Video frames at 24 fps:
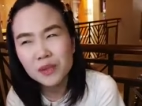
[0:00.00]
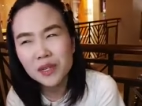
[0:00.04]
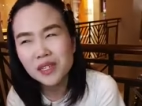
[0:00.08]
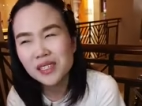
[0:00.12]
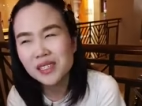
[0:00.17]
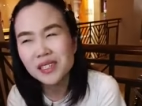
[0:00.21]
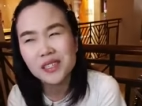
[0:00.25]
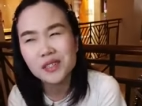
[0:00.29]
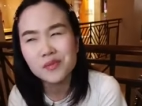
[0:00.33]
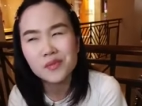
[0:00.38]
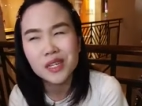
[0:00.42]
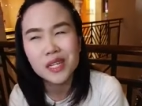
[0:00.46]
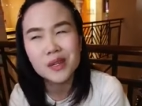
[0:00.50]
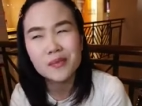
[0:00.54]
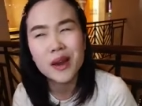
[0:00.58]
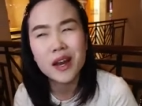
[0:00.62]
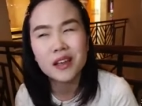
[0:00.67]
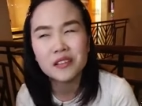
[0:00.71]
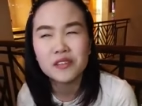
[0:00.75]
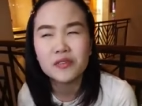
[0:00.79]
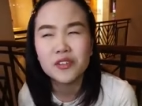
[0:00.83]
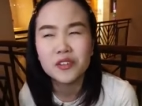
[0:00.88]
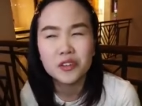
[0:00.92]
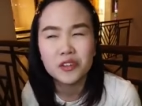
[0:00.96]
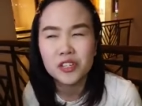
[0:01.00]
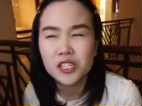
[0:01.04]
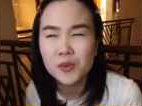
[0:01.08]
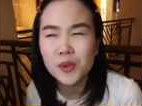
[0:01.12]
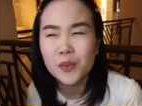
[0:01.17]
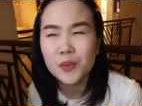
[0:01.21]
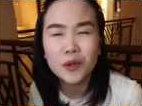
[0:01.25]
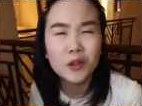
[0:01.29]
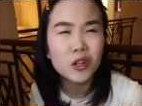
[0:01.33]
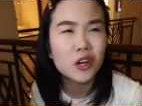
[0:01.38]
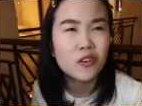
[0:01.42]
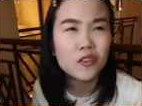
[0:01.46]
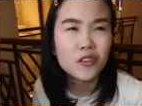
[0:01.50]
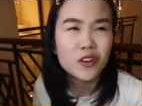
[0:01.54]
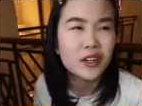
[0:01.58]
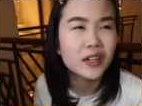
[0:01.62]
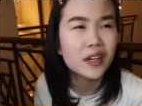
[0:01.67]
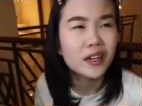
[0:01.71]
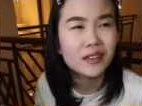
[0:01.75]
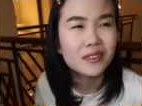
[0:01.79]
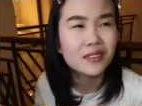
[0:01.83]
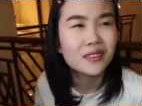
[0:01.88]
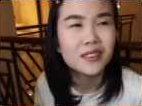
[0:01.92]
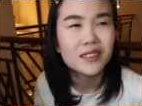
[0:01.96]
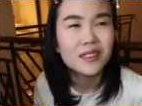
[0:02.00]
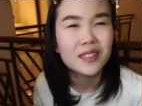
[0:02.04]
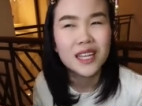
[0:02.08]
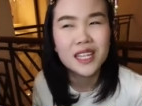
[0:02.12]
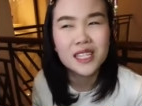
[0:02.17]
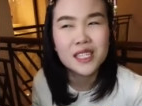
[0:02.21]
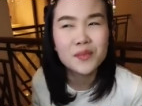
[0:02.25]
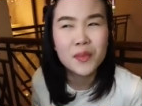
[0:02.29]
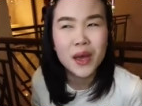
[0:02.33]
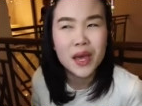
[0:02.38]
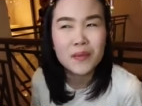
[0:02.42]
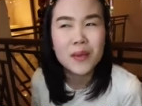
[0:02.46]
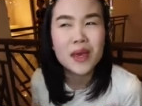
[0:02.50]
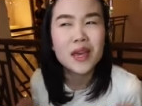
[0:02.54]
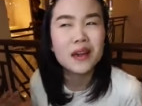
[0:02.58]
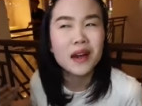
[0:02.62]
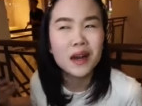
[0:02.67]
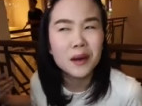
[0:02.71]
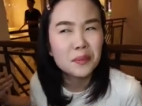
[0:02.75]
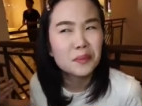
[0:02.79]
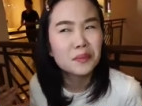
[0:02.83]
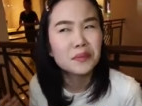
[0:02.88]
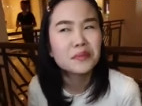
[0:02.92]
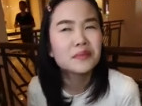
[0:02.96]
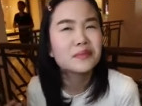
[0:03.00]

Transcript: because it doesn't really matter if it turns people off or not. It's my makeup.